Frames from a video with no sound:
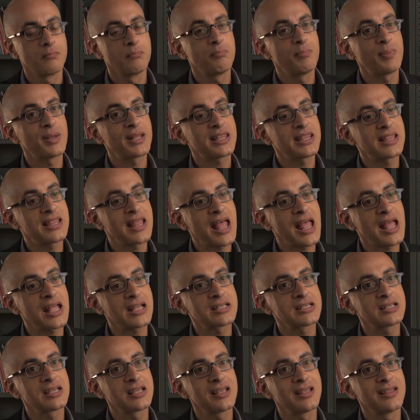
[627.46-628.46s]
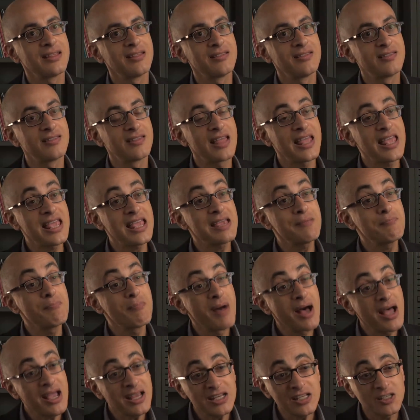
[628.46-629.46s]
But that they
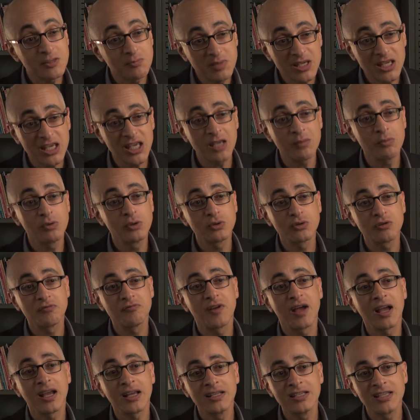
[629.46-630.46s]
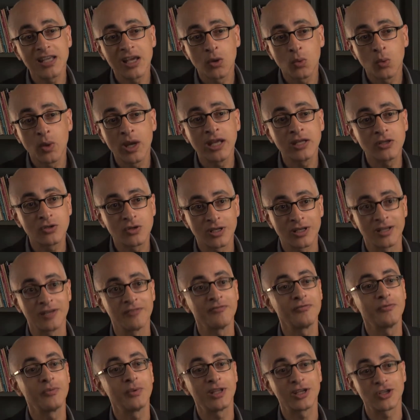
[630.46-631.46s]
might be able to find a way to
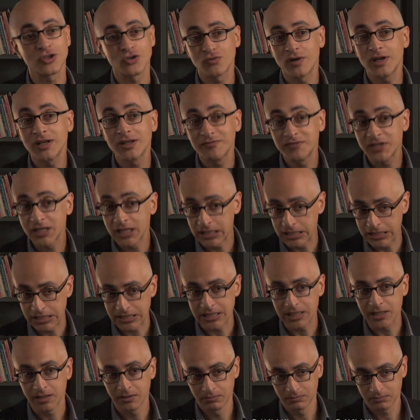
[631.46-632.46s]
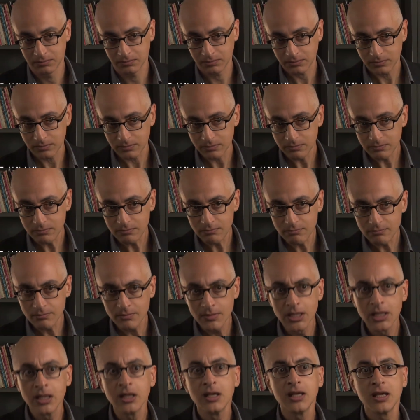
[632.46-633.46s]
live with a shred of dignity
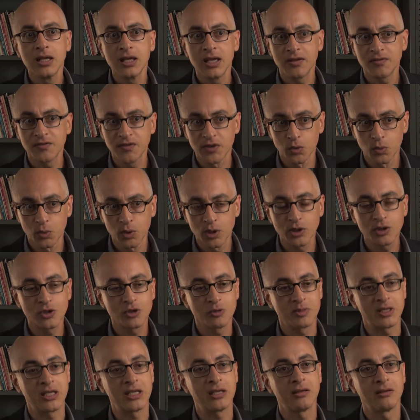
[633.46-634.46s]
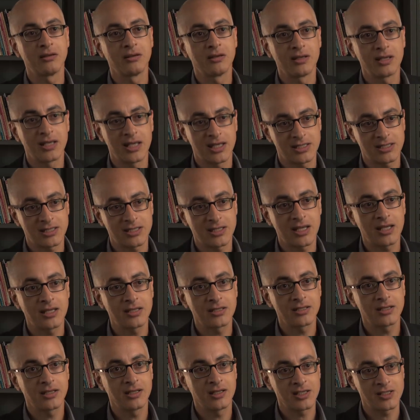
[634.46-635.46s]
if there were to be a
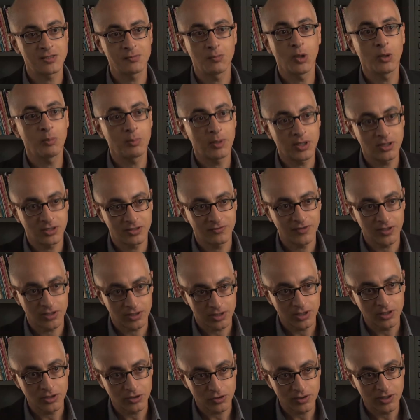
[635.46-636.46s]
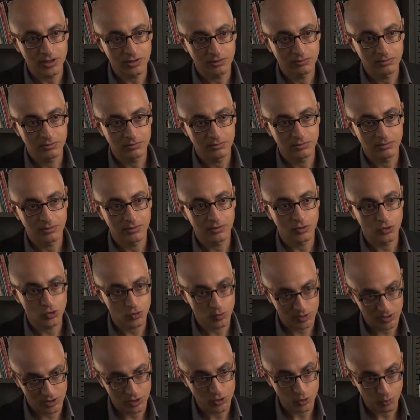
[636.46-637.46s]
state in a small part of their country,
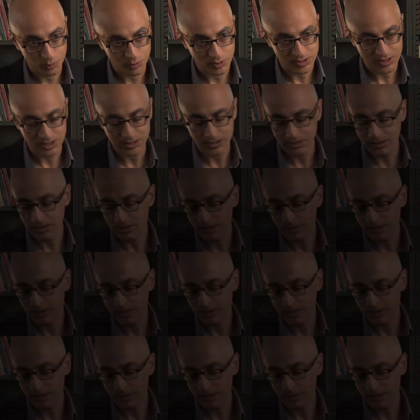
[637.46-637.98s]
22% of